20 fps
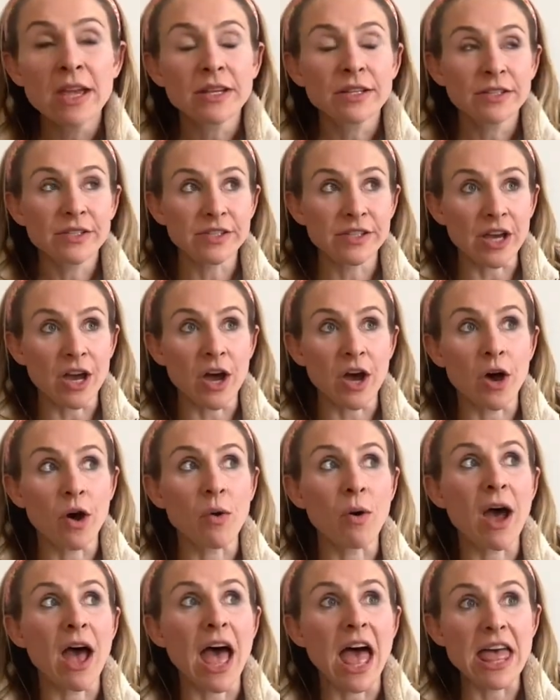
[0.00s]

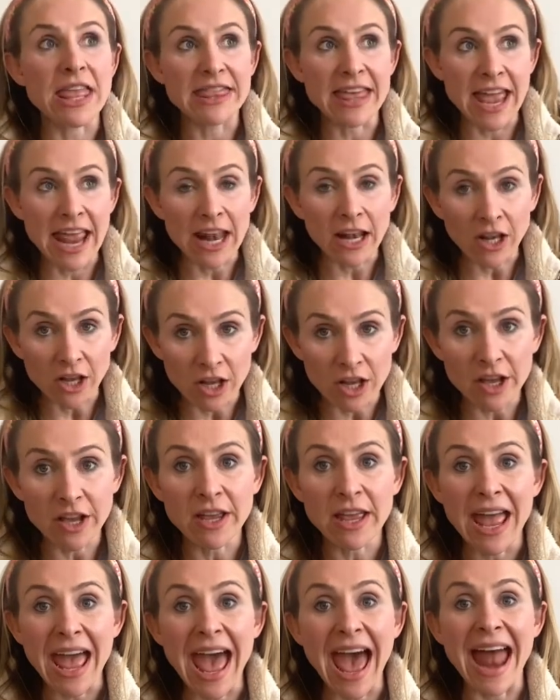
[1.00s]
So they
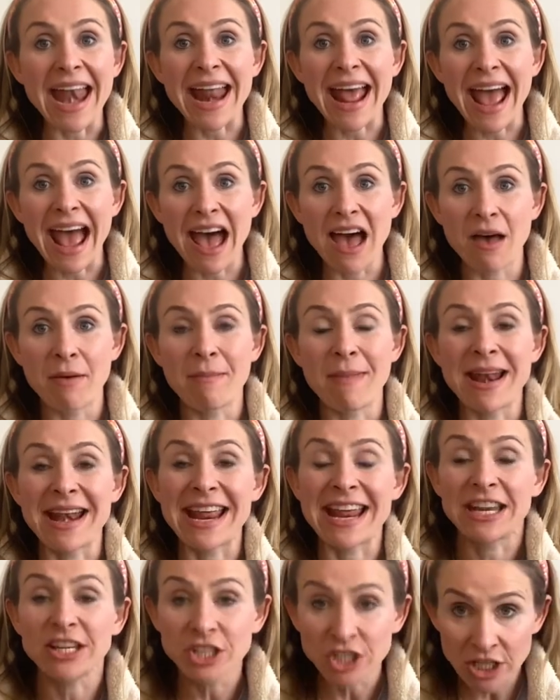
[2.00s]
look at how
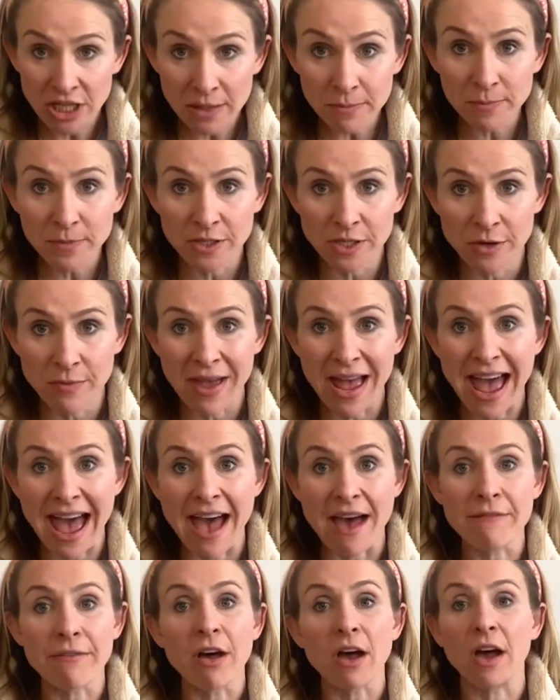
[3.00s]
many chips you
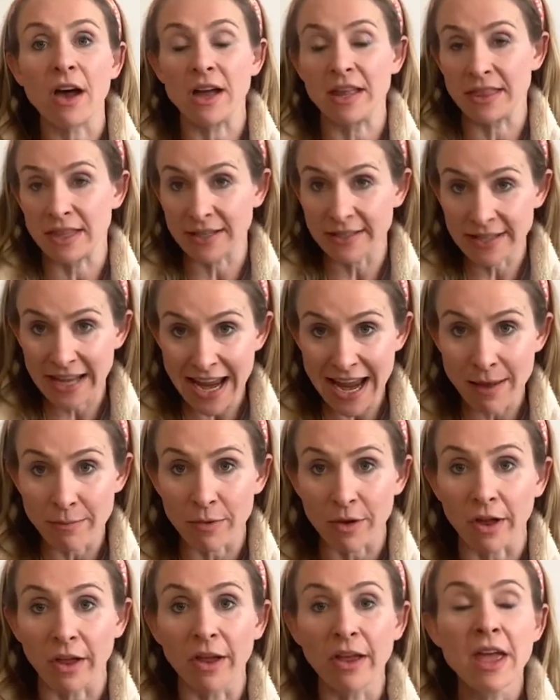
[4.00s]
have on the
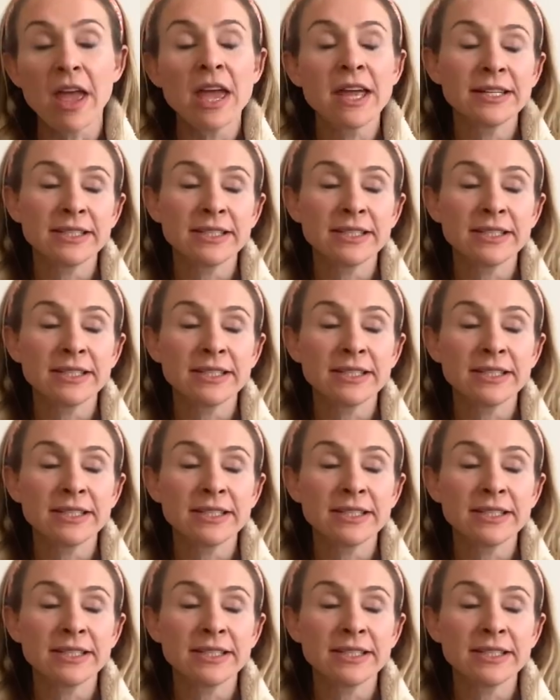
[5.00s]
table